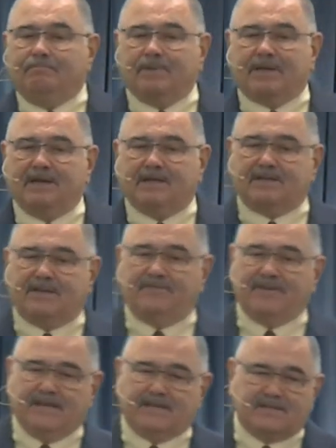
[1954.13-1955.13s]
Because
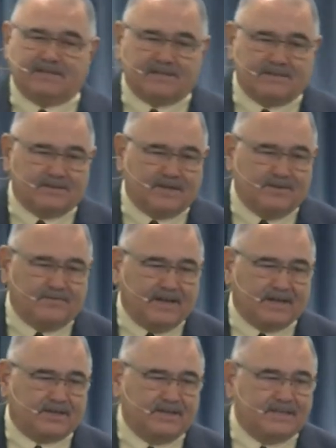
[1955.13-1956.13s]
confess,
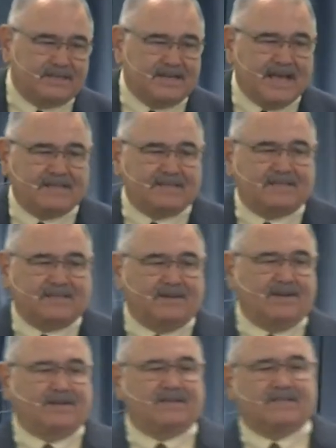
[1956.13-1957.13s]
confession is
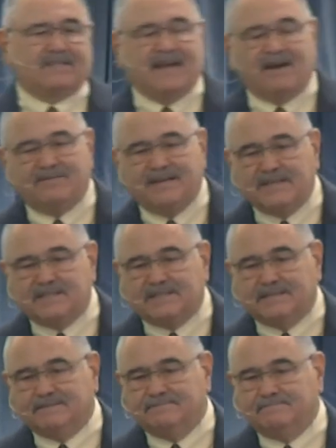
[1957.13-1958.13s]
necessary to salvation.